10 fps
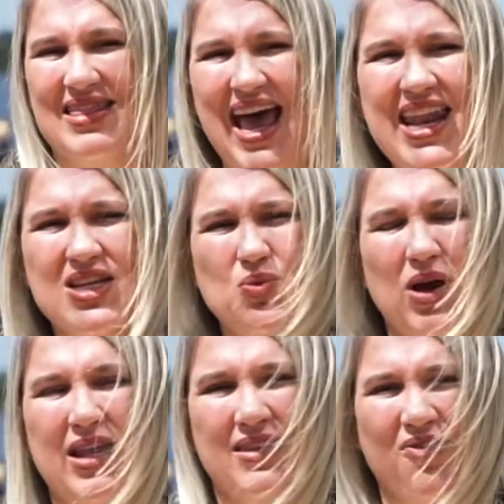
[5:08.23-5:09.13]
That is
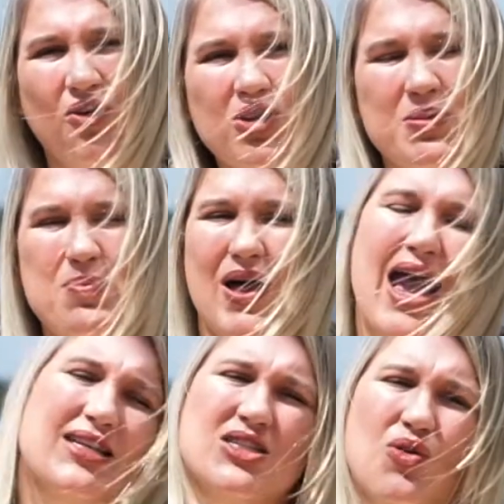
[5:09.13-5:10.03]
what the For the People
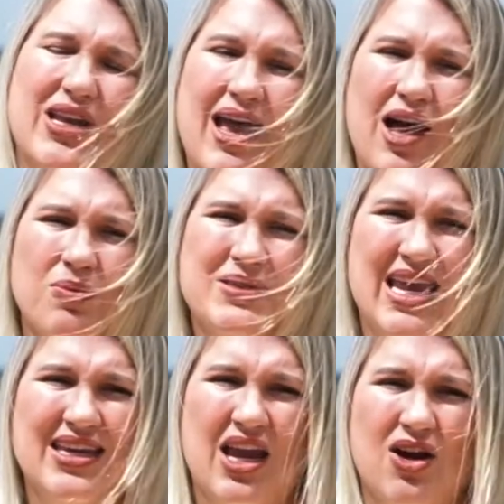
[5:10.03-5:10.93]
Act is going to help
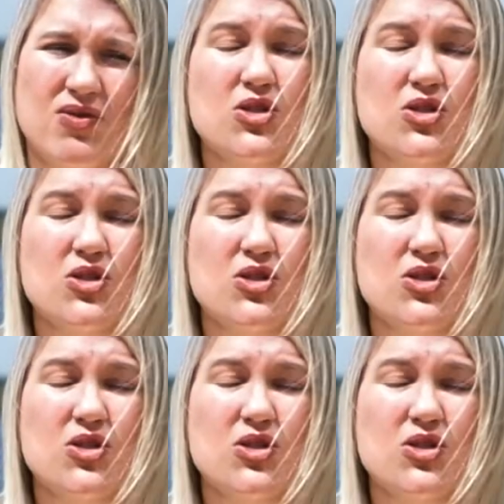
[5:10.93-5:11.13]
take care of.